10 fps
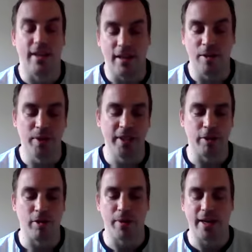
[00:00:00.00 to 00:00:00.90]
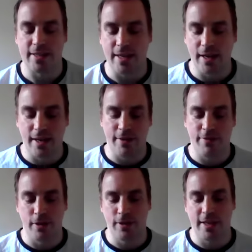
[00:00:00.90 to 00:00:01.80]
I completely agree with that. It's kind of like if
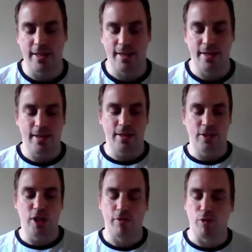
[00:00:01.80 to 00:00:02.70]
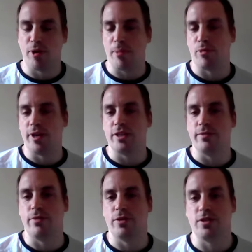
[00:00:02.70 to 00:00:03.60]
you look at general
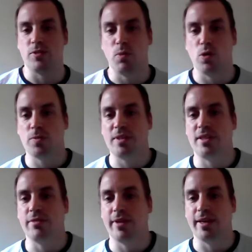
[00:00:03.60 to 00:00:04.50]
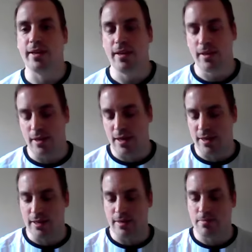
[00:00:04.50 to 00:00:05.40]
preparation versus sport specific, I
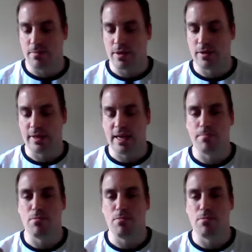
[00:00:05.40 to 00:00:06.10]
think I